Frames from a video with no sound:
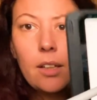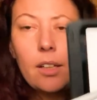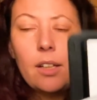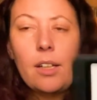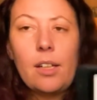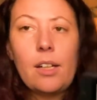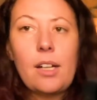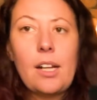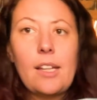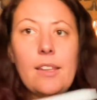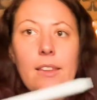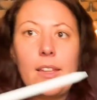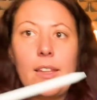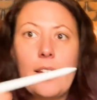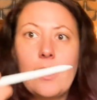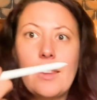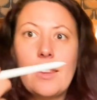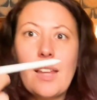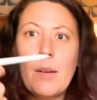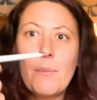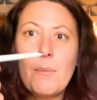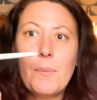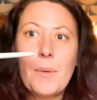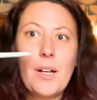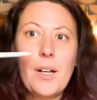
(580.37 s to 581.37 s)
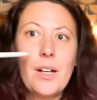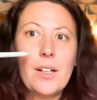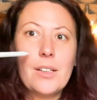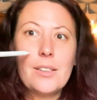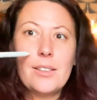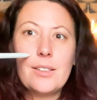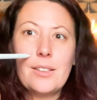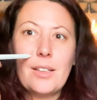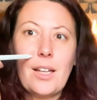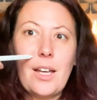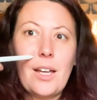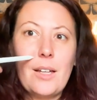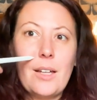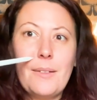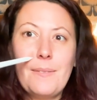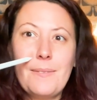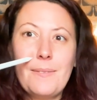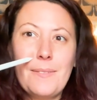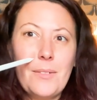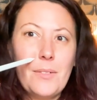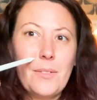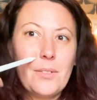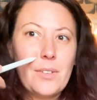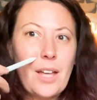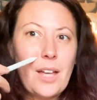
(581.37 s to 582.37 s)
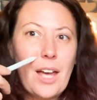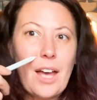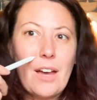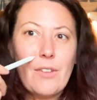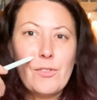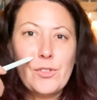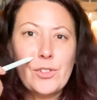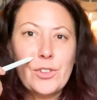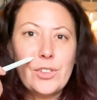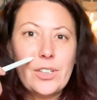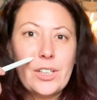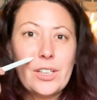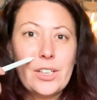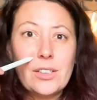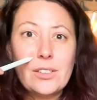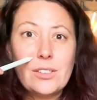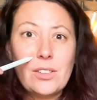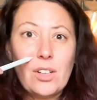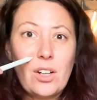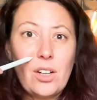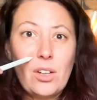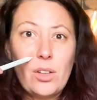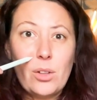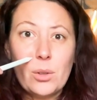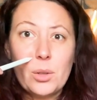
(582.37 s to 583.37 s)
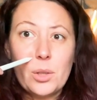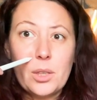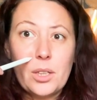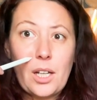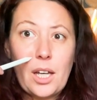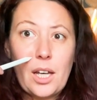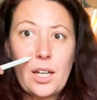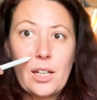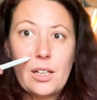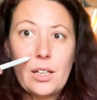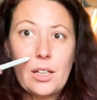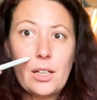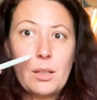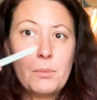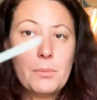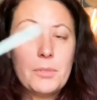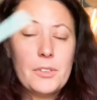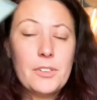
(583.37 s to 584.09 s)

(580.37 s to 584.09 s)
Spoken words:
And I think that box, it would average like $1 an item.